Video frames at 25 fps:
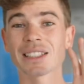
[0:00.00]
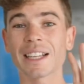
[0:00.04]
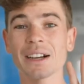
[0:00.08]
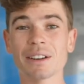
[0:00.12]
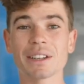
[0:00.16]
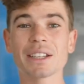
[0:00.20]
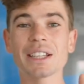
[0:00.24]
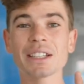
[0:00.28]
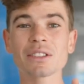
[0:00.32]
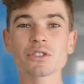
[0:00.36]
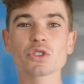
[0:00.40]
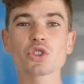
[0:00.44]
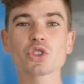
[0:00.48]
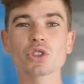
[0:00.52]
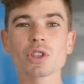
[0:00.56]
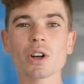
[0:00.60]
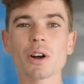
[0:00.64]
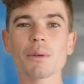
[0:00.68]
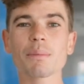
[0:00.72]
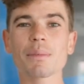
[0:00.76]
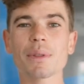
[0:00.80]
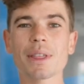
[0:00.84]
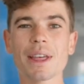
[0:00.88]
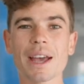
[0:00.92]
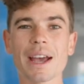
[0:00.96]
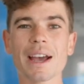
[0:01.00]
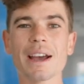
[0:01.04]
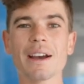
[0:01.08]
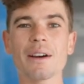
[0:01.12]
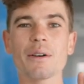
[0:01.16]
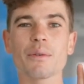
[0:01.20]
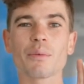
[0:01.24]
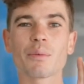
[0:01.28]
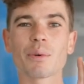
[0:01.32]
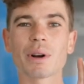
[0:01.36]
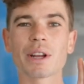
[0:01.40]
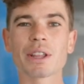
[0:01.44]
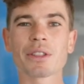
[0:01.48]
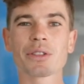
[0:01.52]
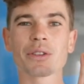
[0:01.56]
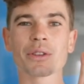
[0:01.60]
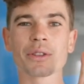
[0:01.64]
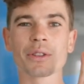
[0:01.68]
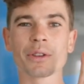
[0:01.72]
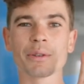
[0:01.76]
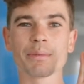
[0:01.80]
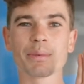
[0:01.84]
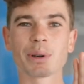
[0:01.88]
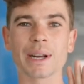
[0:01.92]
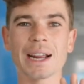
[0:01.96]
Now he didn't stop there
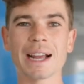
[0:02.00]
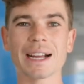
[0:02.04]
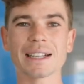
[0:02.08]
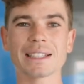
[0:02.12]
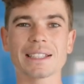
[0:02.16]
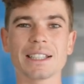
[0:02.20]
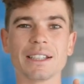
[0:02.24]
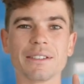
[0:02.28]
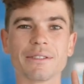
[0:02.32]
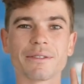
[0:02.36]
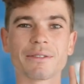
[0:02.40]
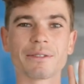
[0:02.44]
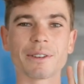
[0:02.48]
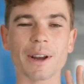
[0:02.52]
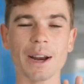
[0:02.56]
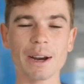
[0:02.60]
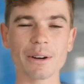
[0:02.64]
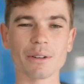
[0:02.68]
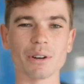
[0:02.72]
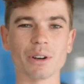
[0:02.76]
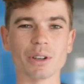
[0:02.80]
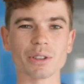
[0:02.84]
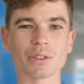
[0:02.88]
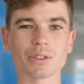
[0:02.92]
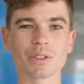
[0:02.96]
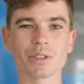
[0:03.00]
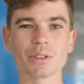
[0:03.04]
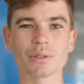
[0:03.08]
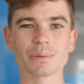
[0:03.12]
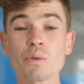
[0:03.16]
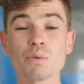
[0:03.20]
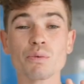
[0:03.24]
with the Bugatti Veyrons.